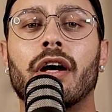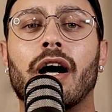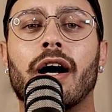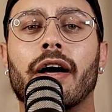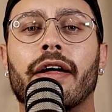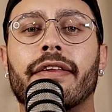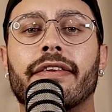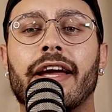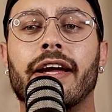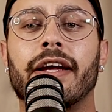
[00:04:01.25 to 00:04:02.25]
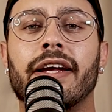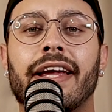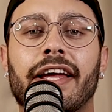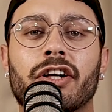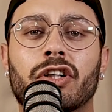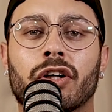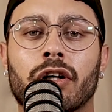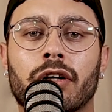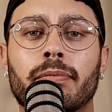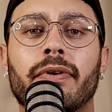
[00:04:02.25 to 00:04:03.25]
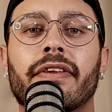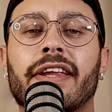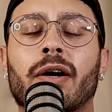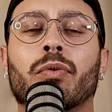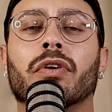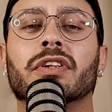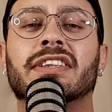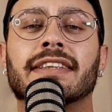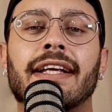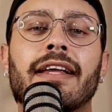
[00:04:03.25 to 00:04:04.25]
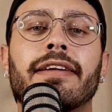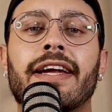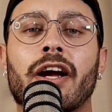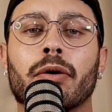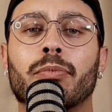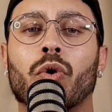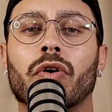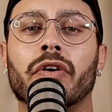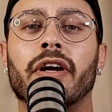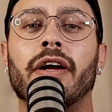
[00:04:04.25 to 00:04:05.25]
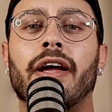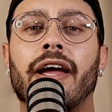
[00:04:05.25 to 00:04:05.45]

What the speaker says: They hit a curb, they were slightly airborne,